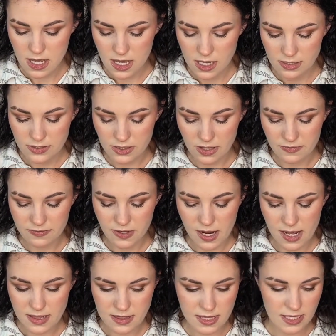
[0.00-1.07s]
So I've
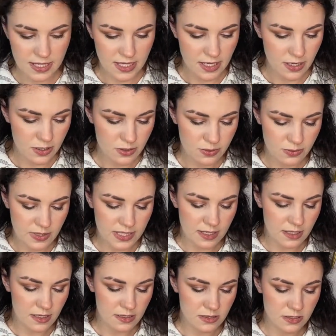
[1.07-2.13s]
got the
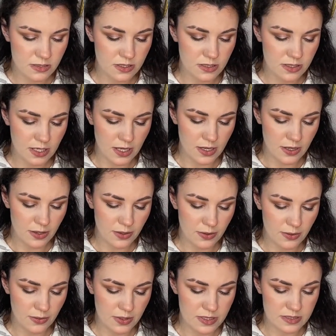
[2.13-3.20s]
Queen
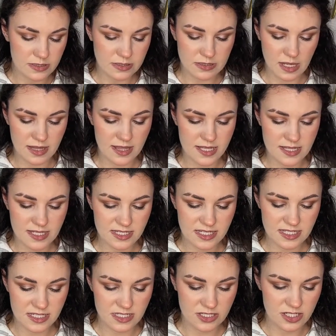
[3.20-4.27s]
Studio, I think this
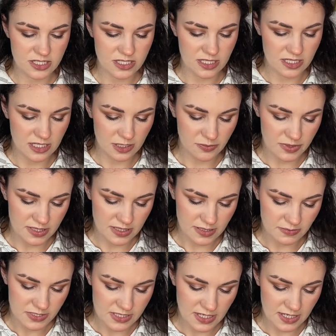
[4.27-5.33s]
is just a liquid
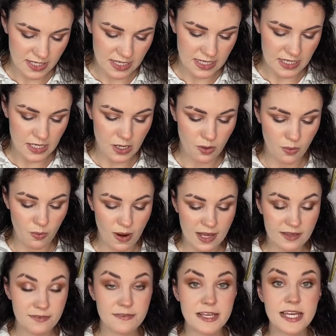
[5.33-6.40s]
lipstick in
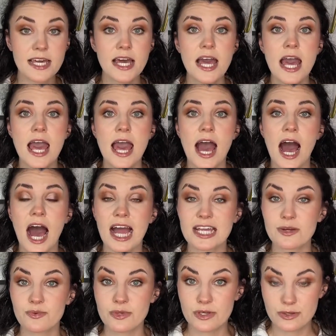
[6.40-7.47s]
Wifey. I
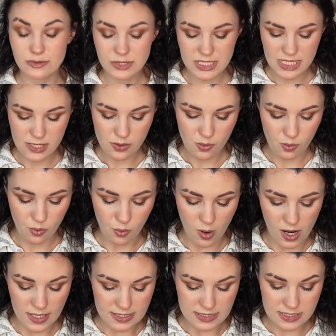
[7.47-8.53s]
used it
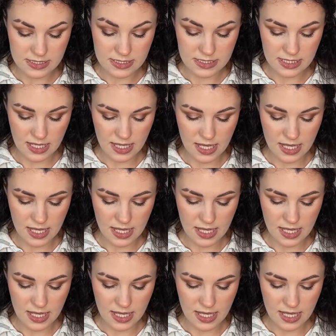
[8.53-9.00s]
once.